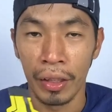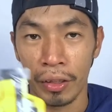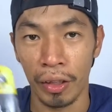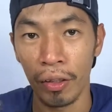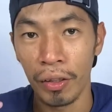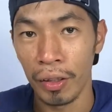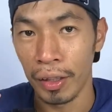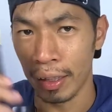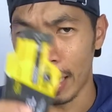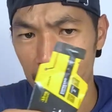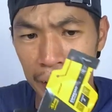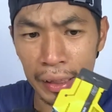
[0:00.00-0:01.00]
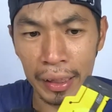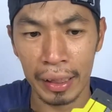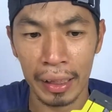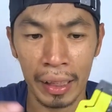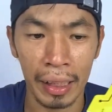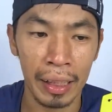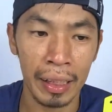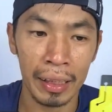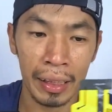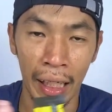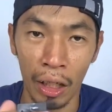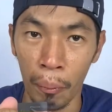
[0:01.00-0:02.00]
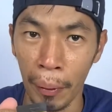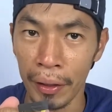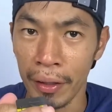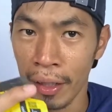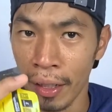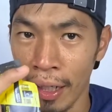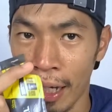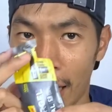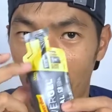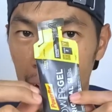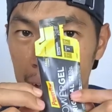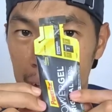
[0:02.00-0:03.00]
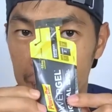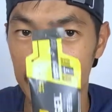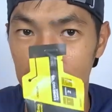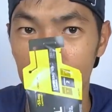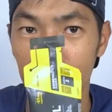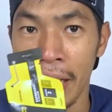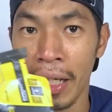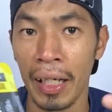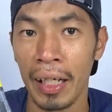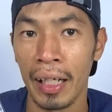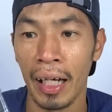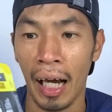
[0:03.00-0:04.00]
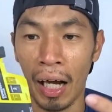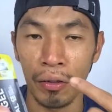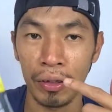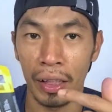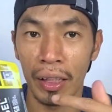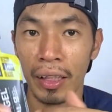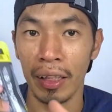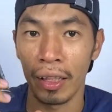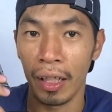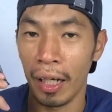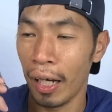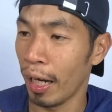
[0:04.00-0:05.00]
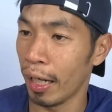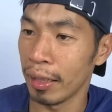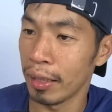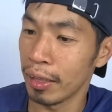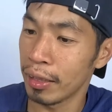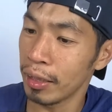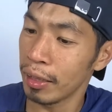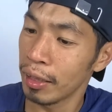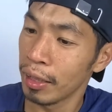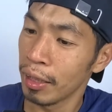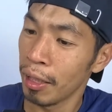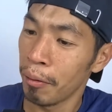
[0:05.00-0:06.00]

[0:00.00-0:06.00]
So let's cut open and see how's the energy